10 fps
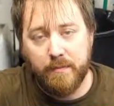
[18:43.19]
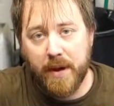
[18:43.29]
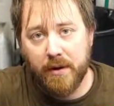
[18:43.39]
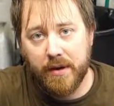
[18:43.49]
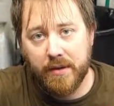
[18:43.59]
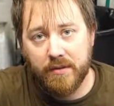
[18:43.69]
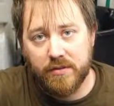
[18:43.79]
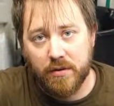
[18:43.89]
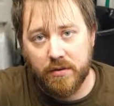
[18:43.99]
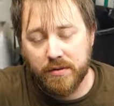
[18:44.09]
bearing
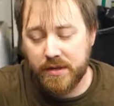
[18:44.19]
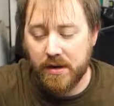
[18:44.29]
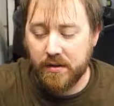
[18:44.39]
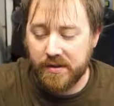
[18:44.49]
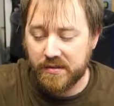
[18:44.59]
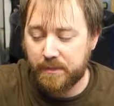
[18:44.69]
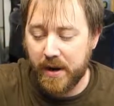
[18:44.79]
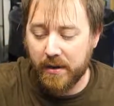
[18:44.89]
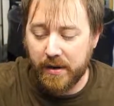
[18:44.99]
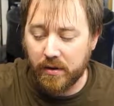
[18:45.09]
journals here, these
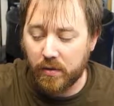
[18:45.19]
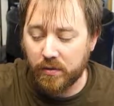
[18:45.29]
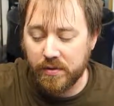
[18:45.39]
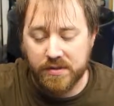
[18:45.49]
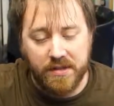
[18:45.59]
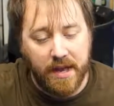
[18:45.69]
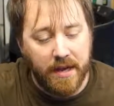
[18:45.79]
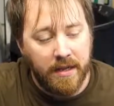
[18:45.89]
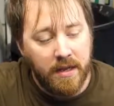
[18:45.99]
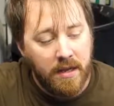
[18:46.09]
bearing holders that